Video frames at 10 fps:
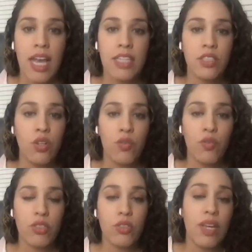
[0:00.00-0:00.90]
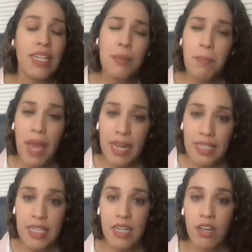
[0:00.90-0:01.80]
and so forth. So
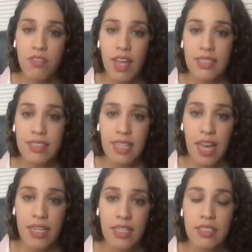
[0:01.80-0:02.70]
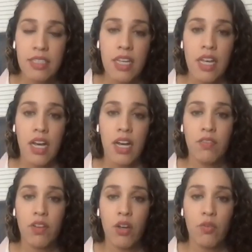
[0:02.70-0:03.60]
independent of that status, of
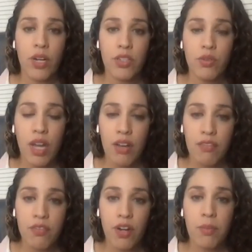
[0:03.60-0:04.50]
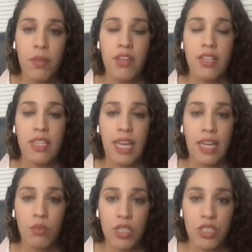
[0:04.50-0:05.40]
where you come from, the
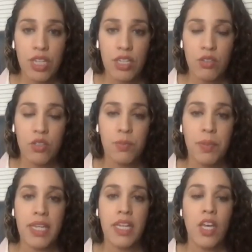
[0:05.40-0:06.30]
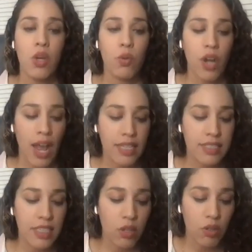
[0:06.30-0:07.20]
language that you speak, we're
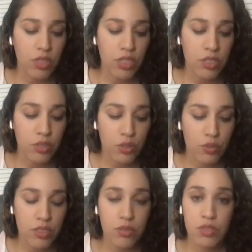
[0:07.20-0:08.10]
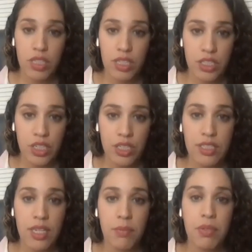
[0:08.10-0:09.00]
asking OSHA to do its due diligence
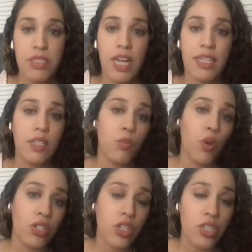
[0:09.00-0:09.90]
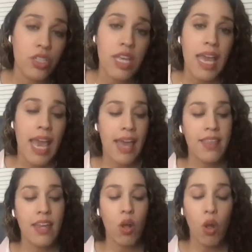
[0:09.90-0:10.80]
in protecting workers, and
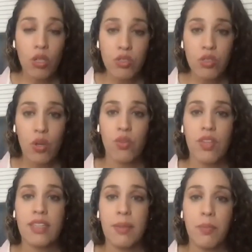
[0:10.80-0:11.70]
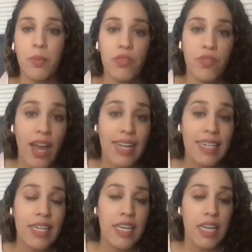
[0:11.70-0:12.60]
that also that they
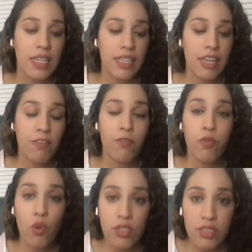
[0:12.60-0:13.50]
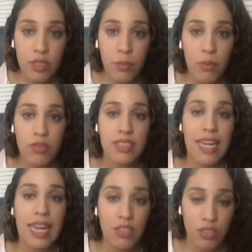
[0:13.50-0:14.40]
provide enforceable
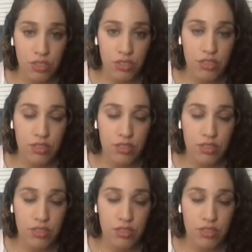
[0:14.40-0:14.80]
standards,